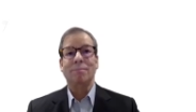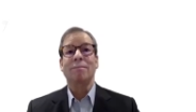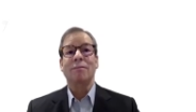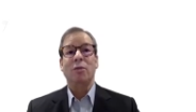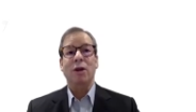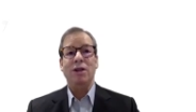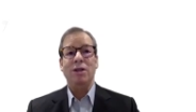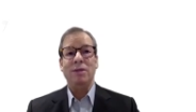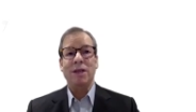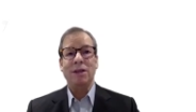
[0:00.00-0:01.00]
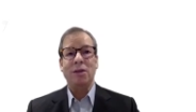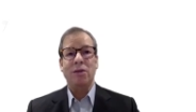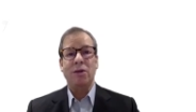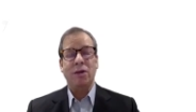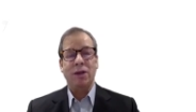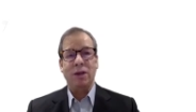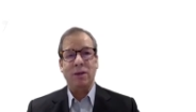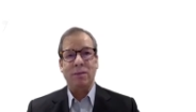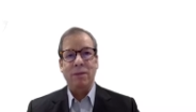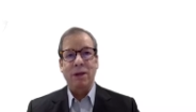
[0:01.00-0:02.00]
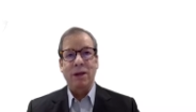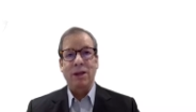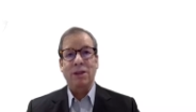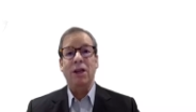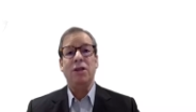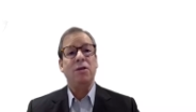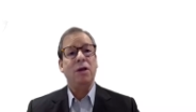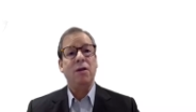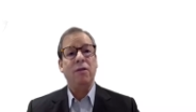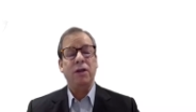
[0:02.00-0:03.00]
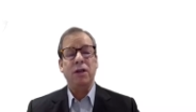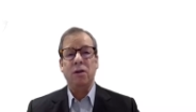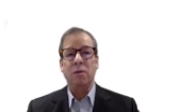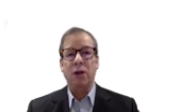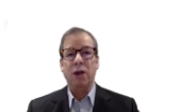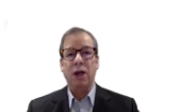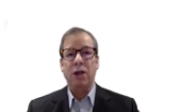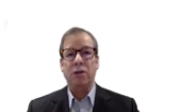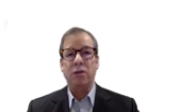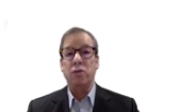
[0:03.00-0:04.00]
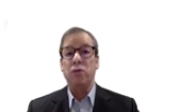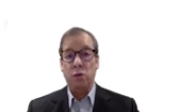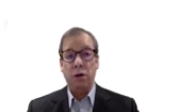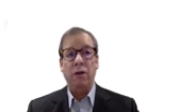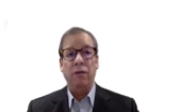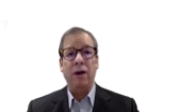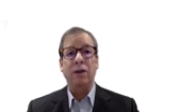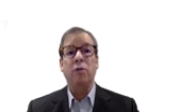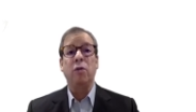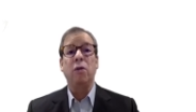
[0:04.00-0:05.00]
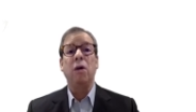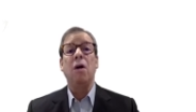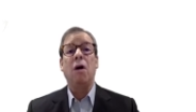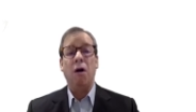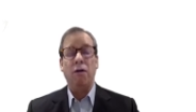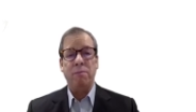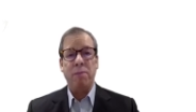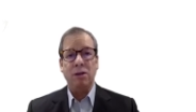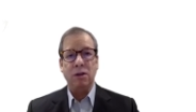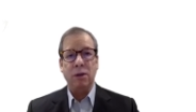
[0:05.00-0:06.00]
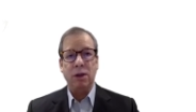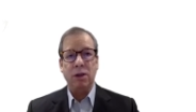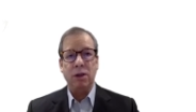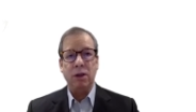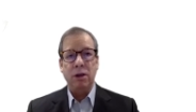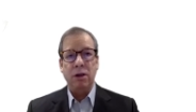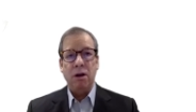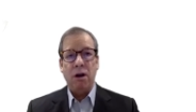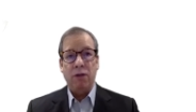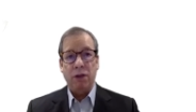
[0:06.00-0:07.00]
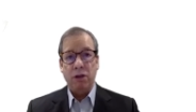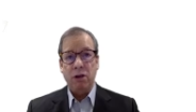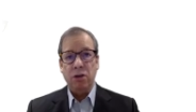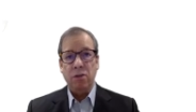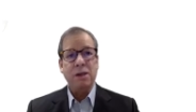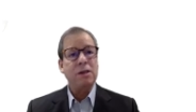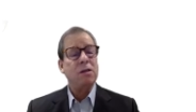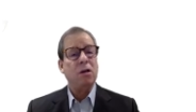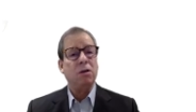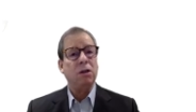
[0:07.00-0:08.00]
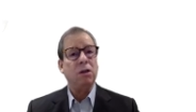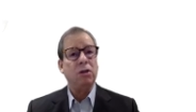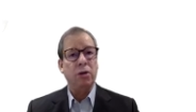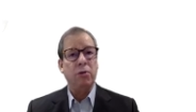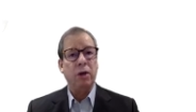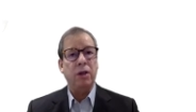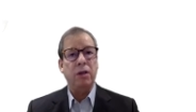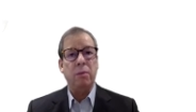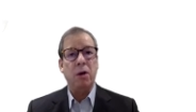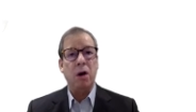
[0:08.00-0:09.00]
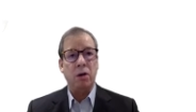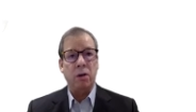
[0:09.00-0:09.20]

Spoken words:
The Belgian Tax Authority has issued an official communication to clarify the rule of the possibility of deduction of business losses generated abroad.